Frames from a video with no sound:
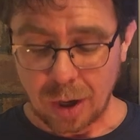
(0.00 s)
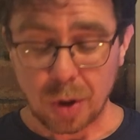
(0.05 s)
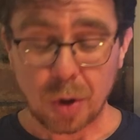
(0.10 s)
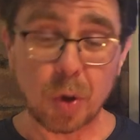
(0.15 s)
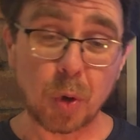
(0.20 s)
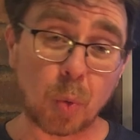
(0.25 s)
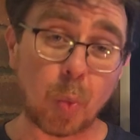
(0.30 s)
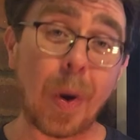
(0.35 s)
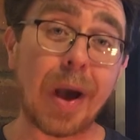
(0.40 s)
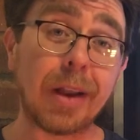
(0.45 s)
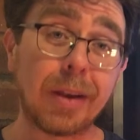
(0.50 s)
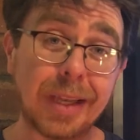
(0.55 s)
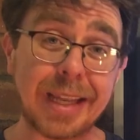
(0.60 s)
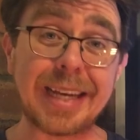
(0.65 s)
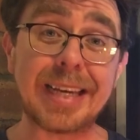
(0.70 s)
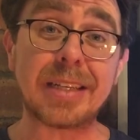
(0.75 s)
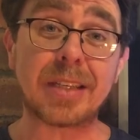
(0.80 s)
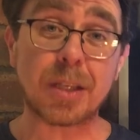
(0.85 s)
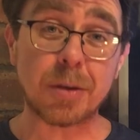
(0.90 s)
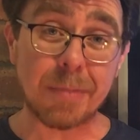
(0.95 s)
could well
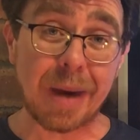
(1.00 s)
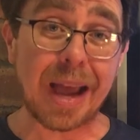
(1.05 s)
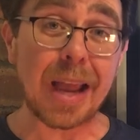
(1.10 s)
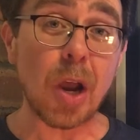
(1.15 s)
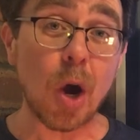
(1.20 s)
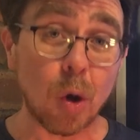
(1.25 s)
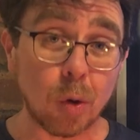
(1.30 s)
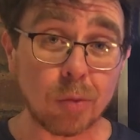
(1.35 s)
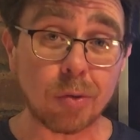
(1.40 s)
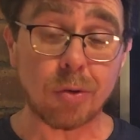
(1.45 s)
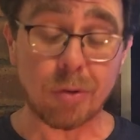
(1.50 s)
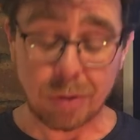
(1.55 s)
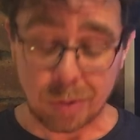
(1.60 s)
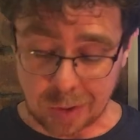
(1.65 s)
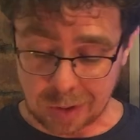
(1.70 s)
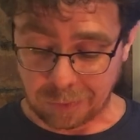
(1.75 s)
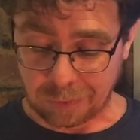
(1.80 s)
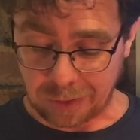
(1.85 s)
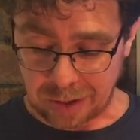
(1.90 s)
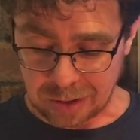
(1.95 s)
lead to my own
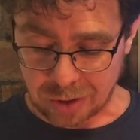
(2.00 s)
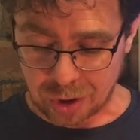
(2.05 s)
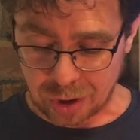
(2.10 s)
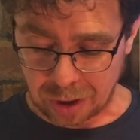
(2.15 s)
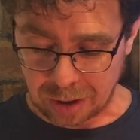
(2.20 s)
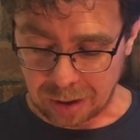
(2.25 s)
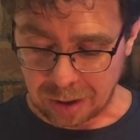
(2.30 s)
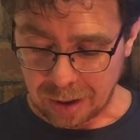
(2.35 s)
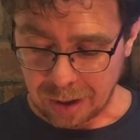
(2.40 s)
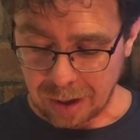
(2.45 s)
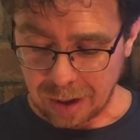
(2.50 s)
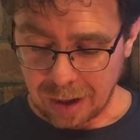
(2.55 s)
crucifixion,